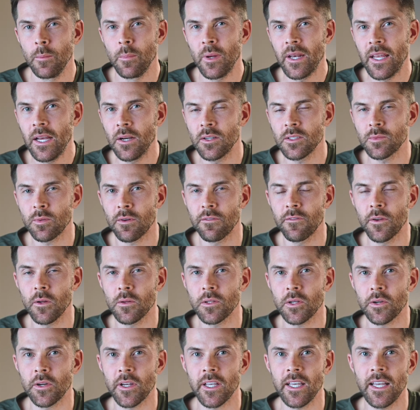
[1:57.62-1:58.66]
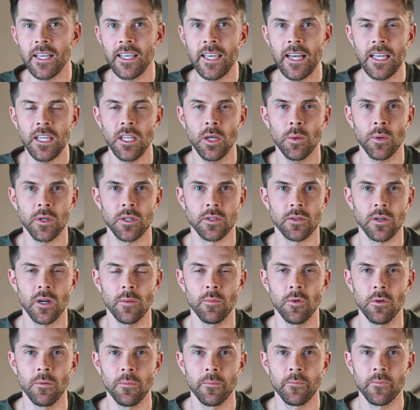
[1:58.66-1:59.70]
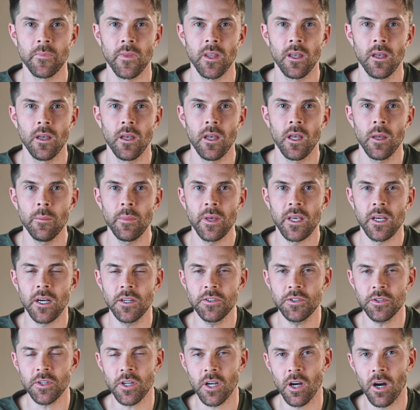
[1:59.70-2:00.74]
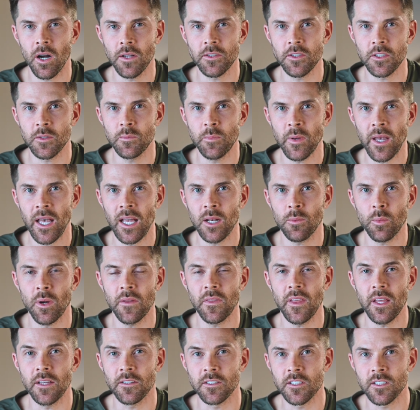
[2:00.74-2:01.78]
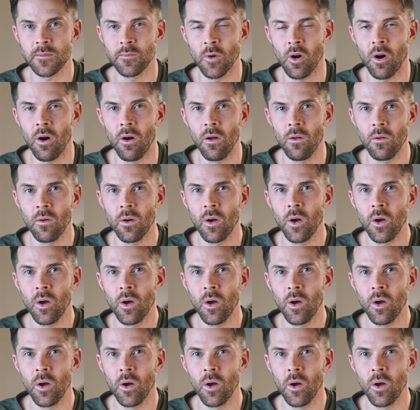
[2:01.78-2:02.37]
But here's where filtering can get you in trouble. Because your conscious bandwidth is small,